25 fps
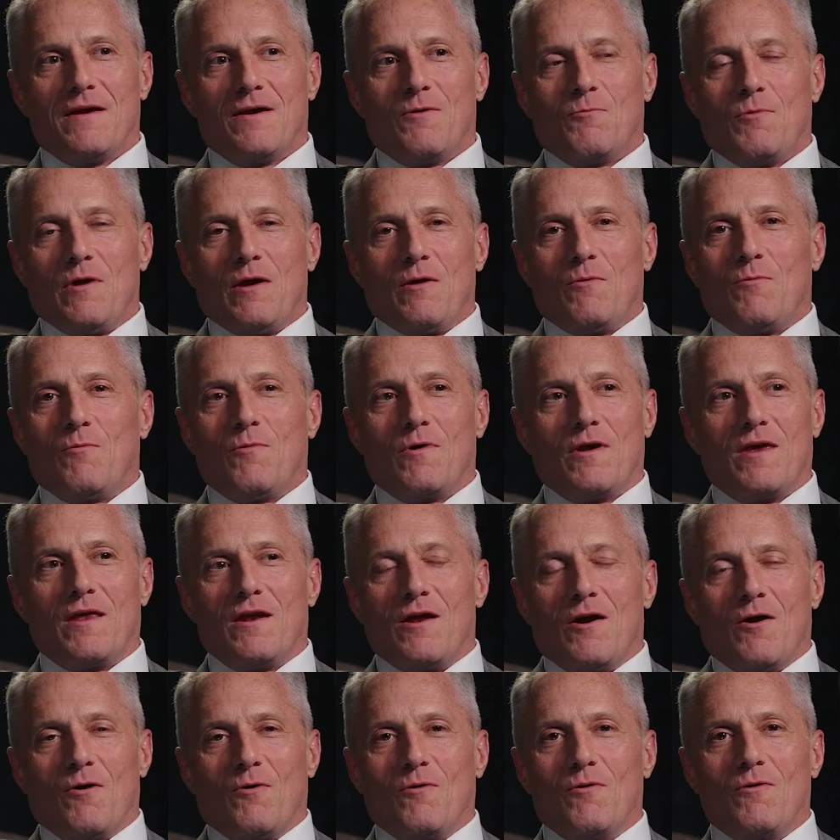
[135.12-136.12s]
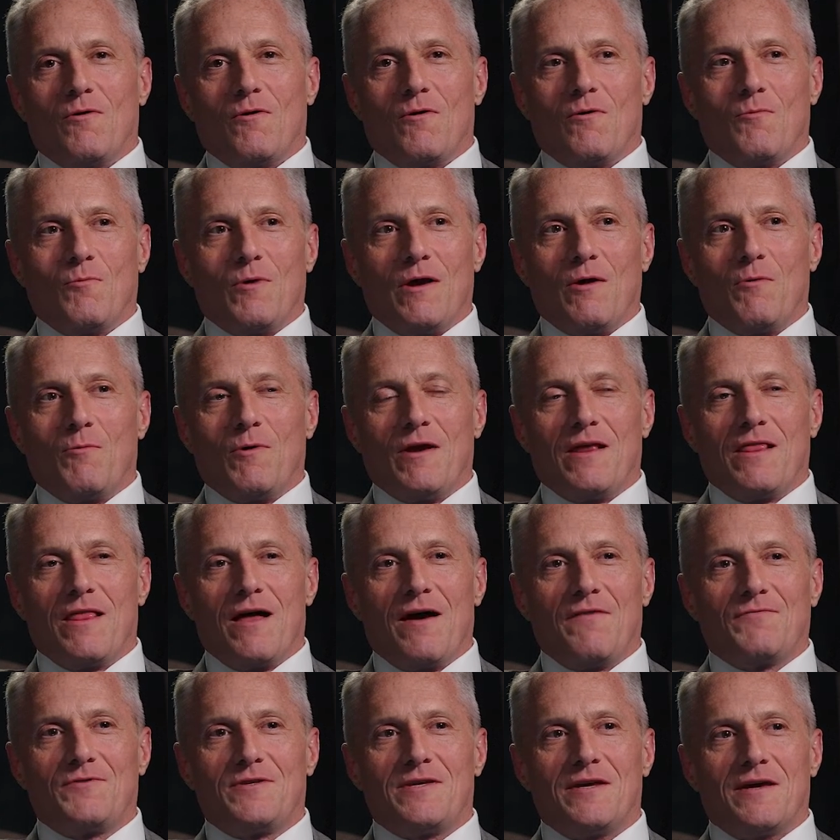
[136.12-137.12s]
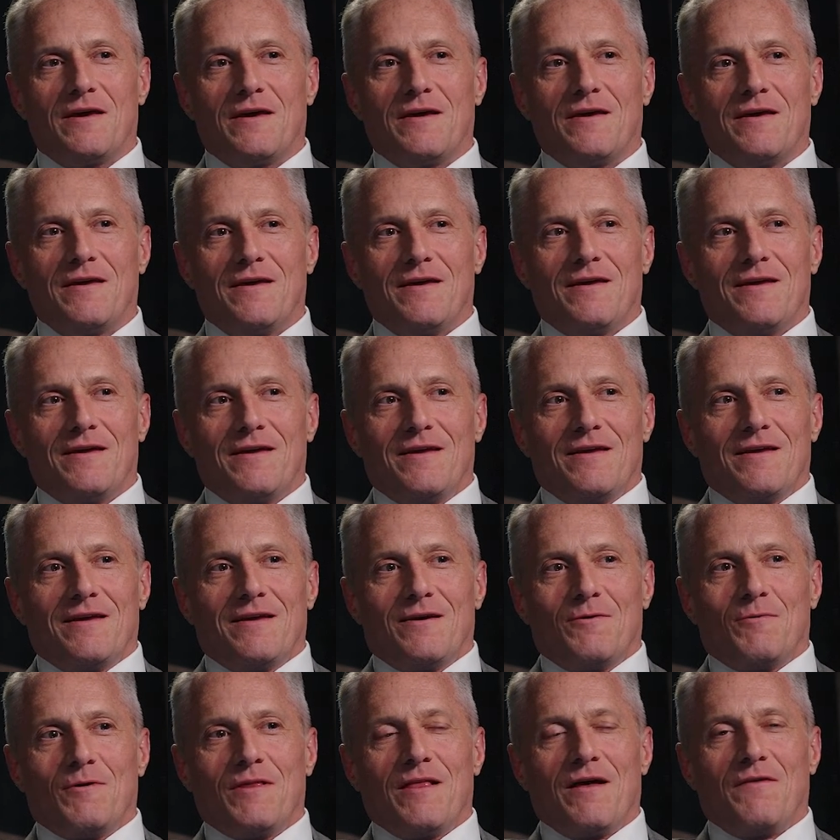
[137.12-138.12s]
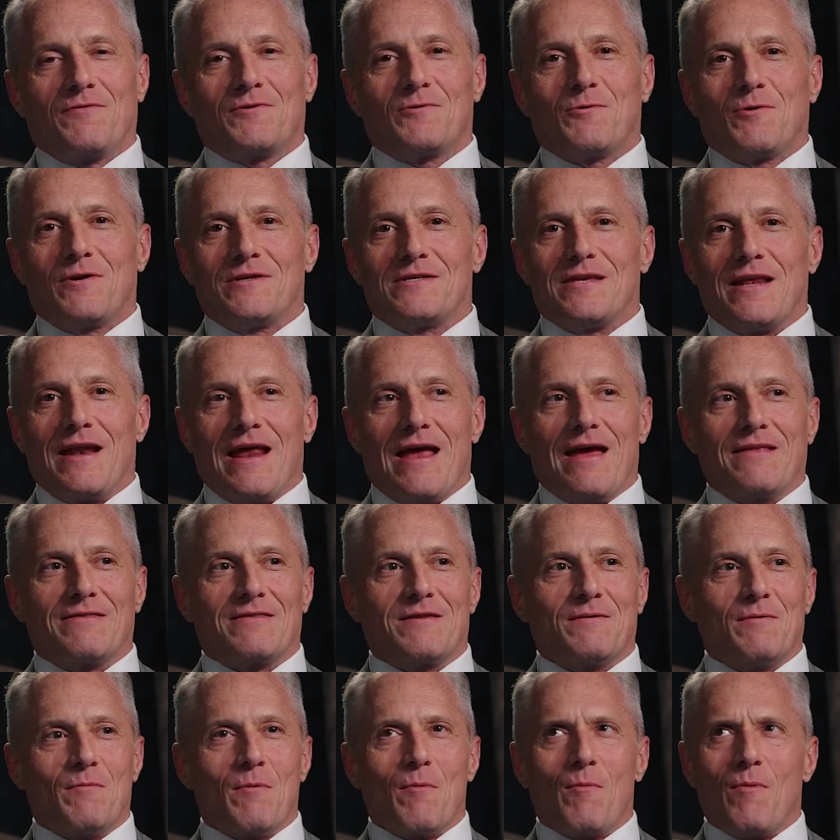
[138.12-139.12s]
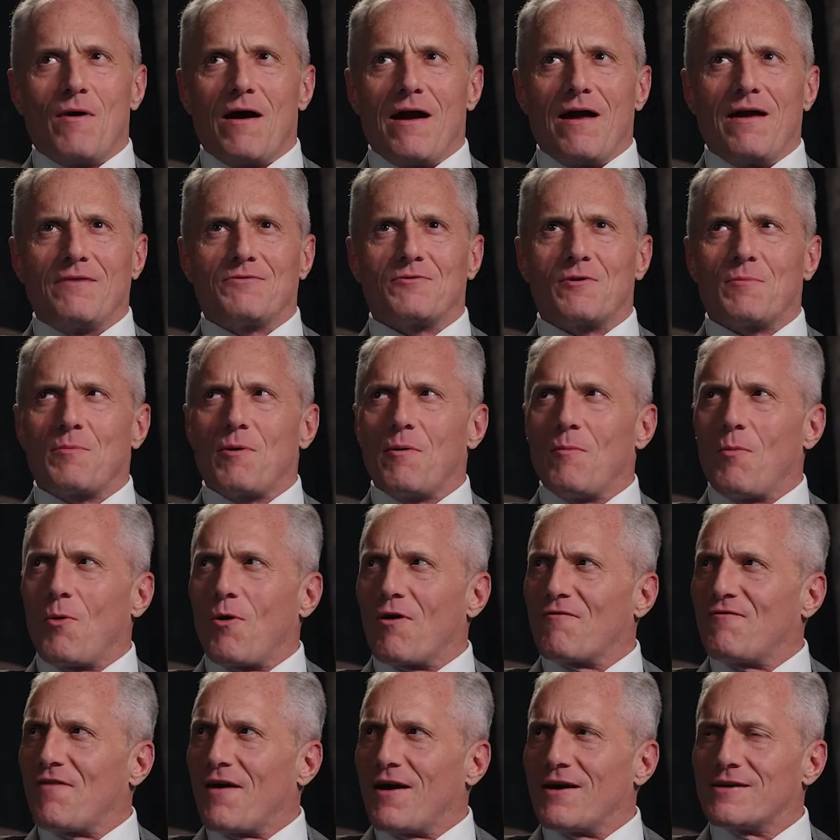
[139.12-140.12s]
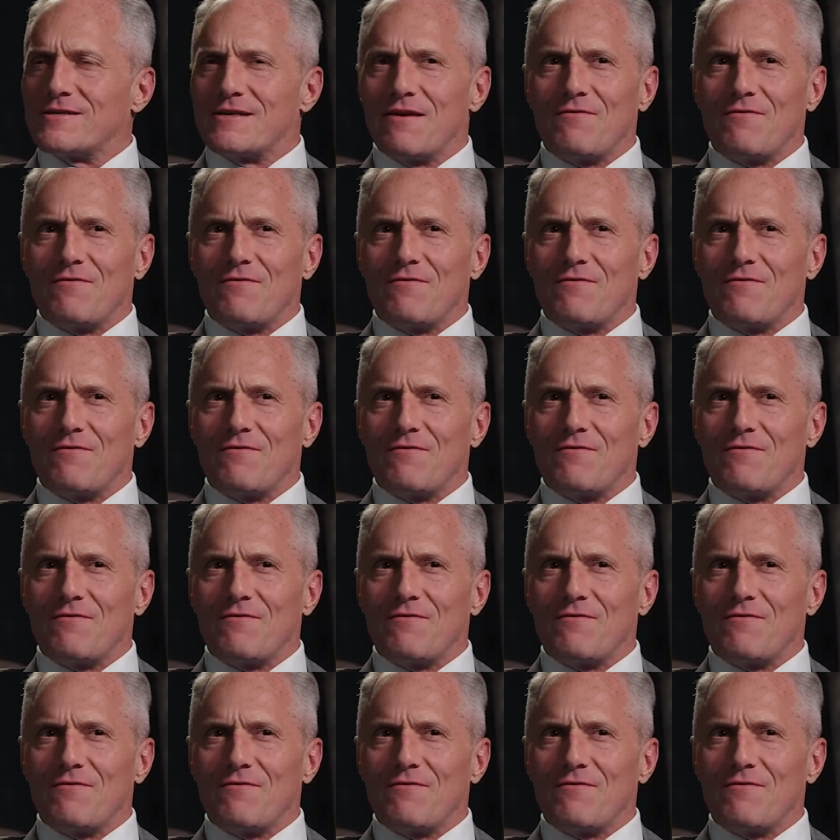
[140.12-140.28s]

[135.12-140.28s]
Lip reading: we love to, what is it, anthropomorphize